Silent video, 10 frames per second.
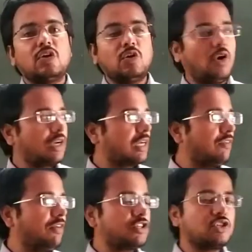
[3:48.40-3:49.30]
not
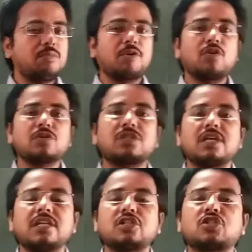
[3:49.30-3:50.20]
convection because
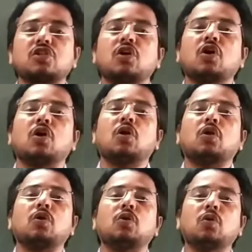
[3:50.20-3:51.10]
there
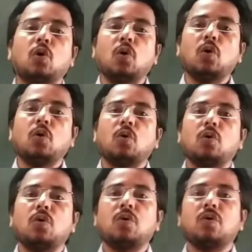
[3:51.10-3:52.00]
is
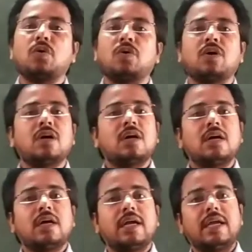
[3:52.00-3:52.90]
no
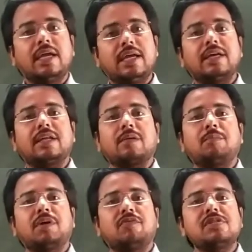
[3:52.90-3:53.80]

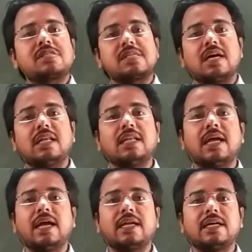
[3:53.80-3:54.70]
air between sun
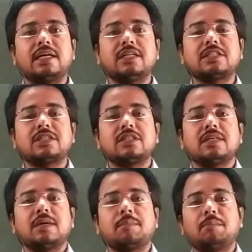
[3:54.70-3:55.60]
and earth,
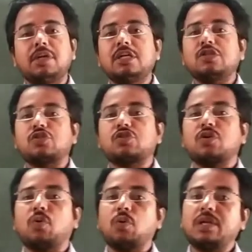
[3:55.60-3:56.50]
means
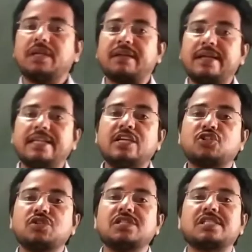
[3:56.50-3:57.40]
only
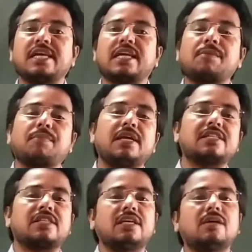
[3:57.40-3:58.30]
radiation is taking
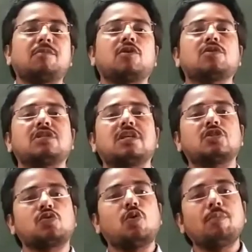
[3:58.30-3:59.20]
place here because there
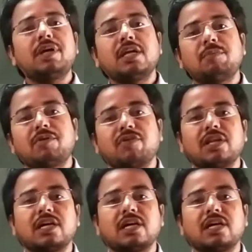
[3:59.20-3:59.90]
is no medium between